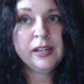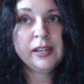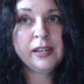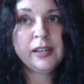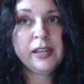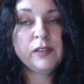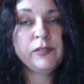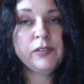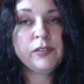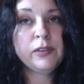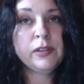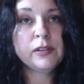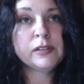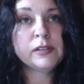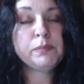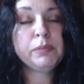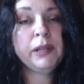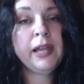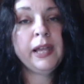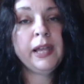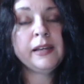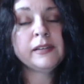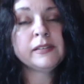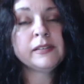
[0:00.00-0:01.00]
give you this
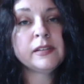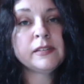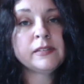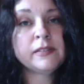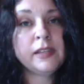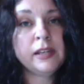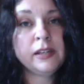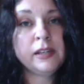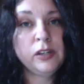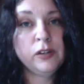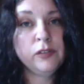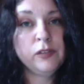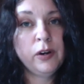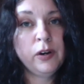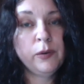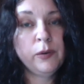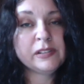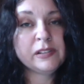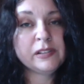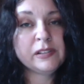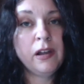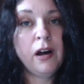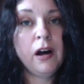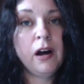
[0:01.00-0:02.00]
place, this thing you've
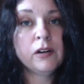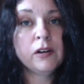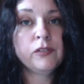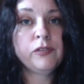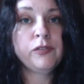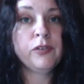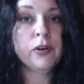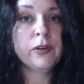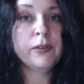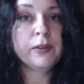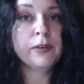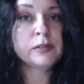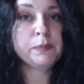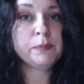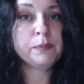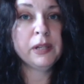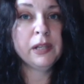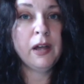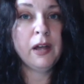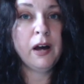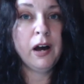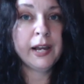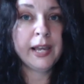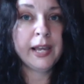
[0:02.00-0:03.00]
always longed for, this
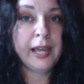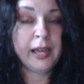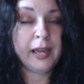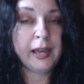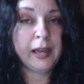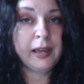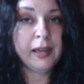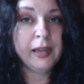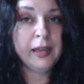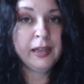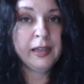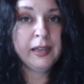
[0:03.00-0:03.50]
belonging